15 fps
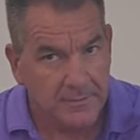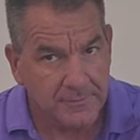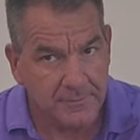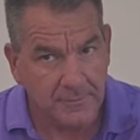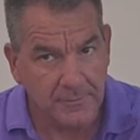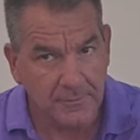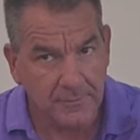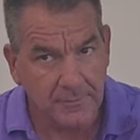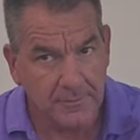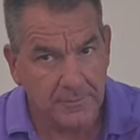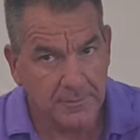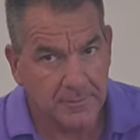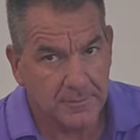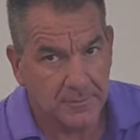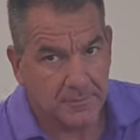
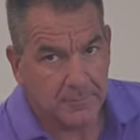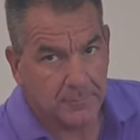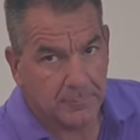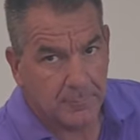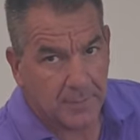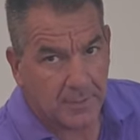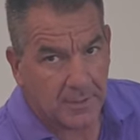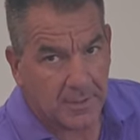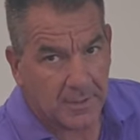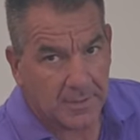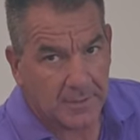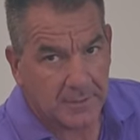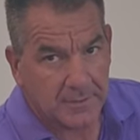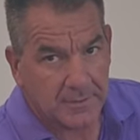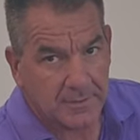turn,
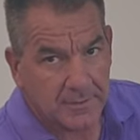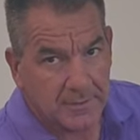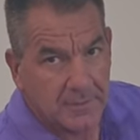block,